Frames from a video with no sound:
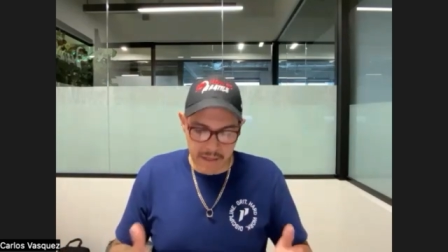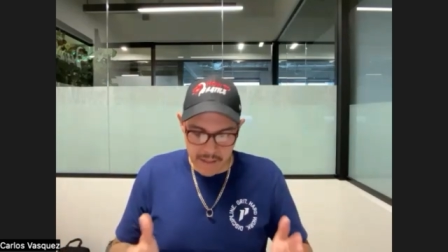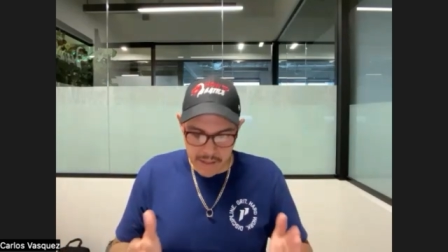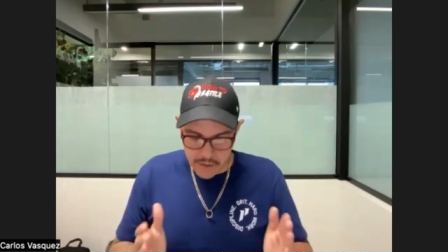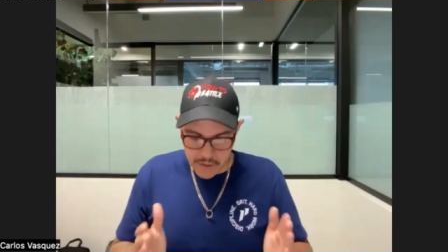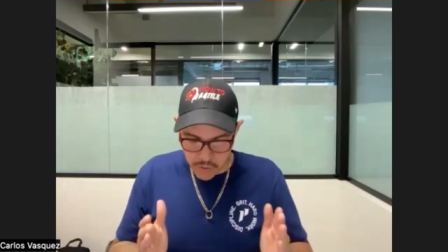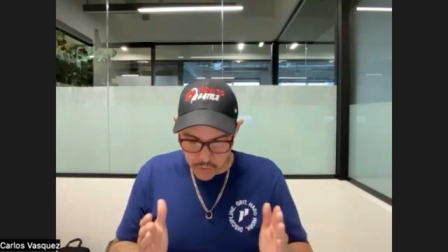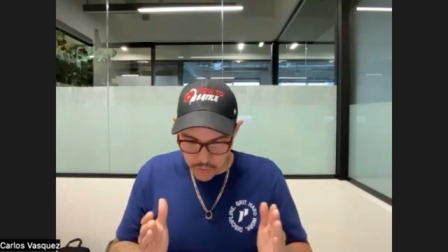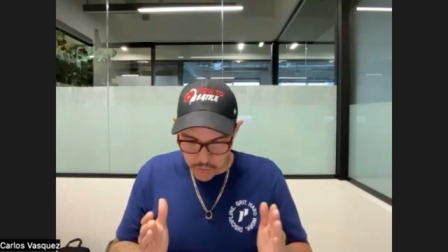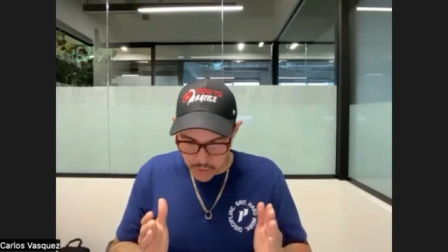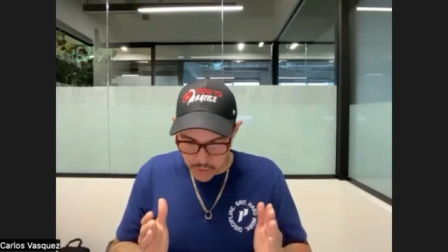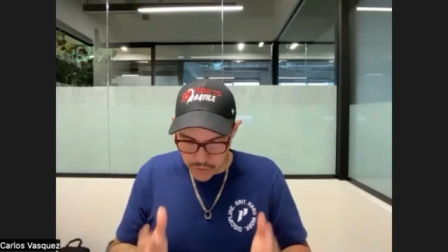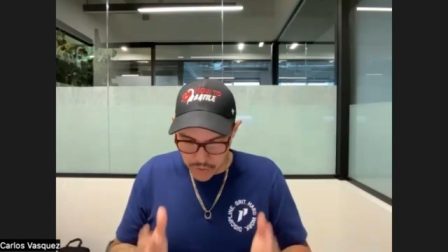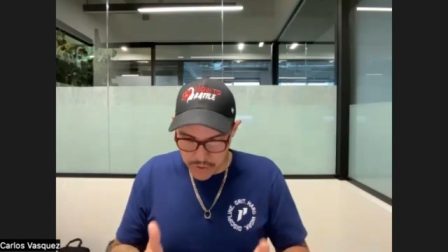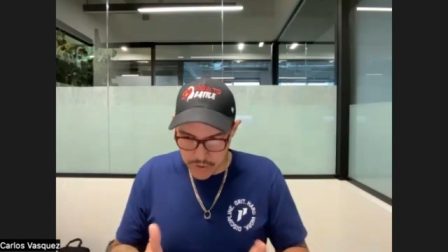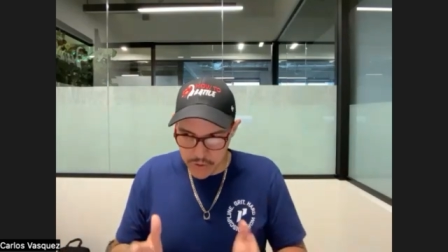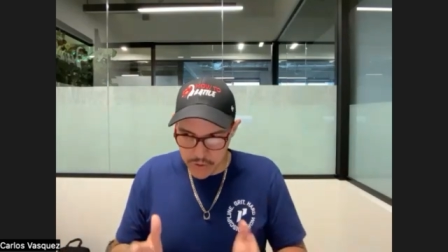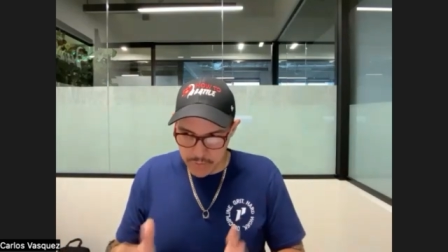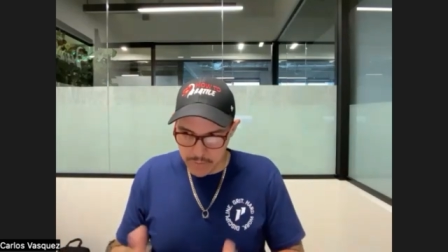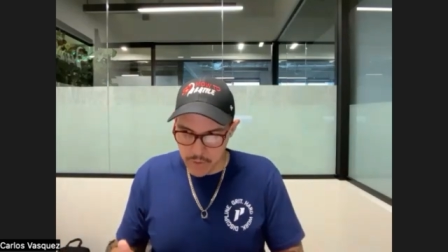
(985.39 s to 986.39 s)
And so
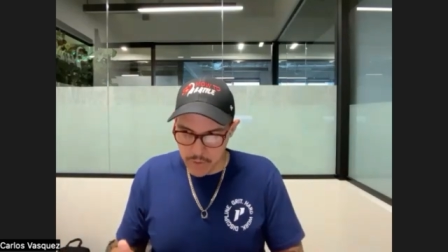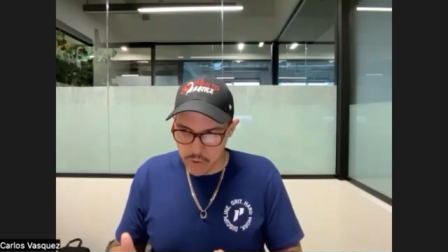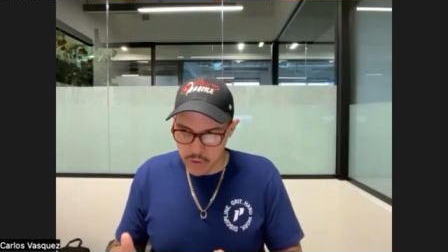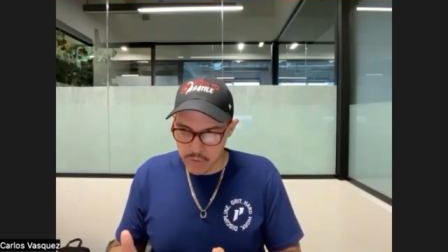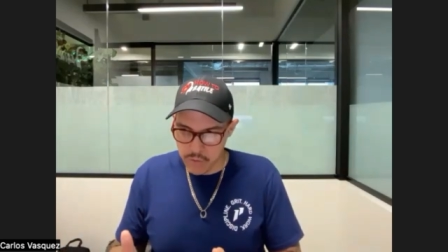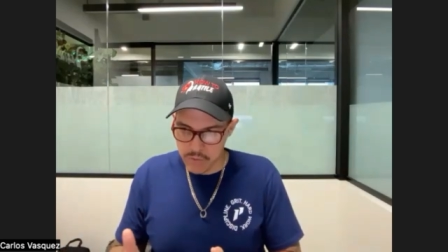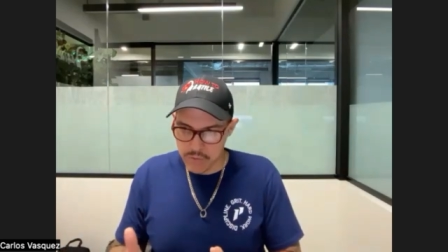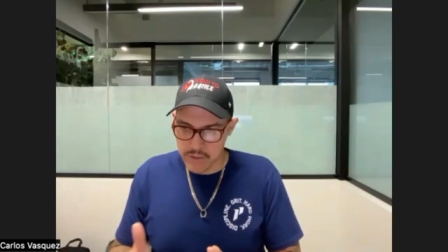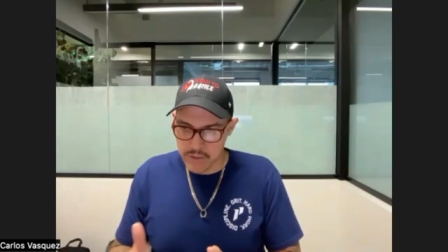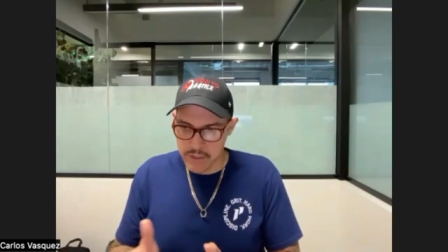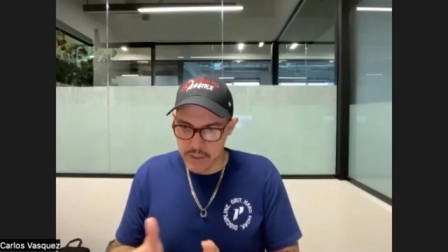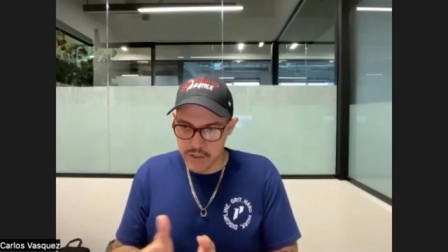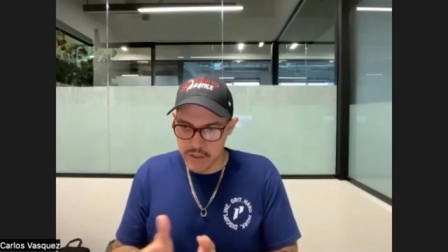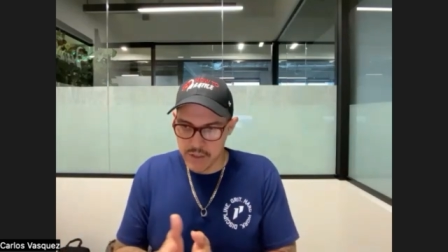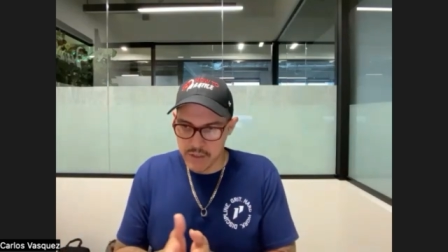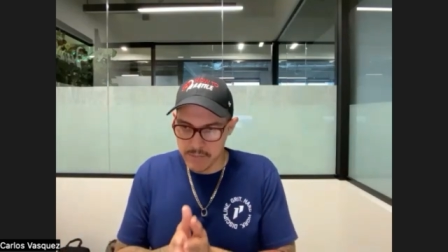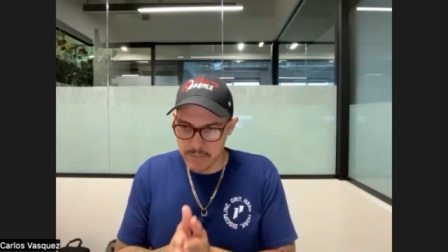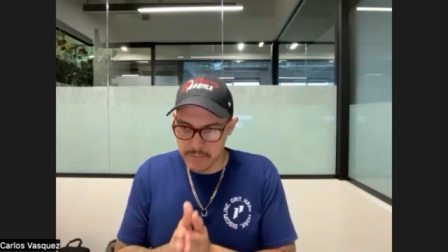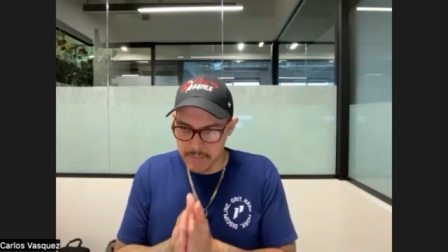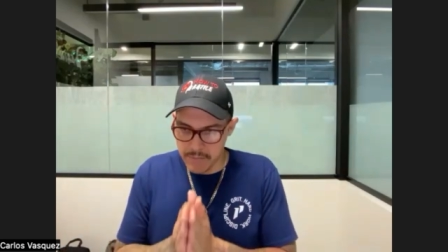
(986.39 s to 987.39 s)
earning your bones is
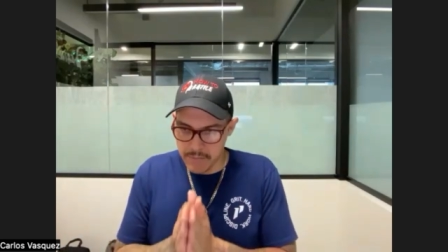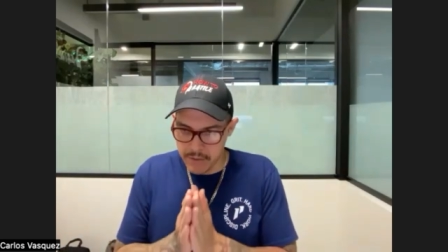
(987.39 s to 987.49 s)
just